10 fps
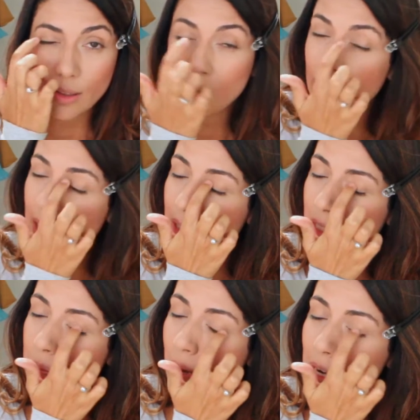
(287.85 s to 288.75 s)
only in
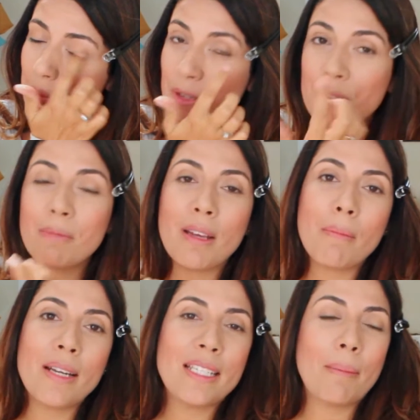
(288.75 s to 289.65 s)
this part, because
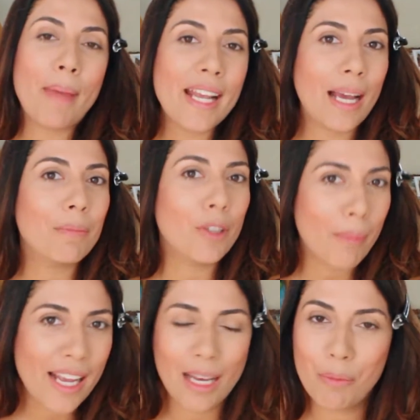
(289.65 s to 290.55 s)
remember it's a makeup, no
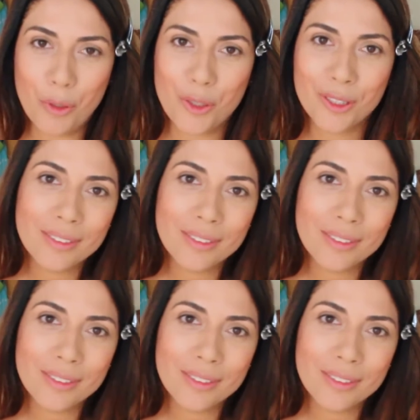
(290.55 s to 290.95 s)
makeup look.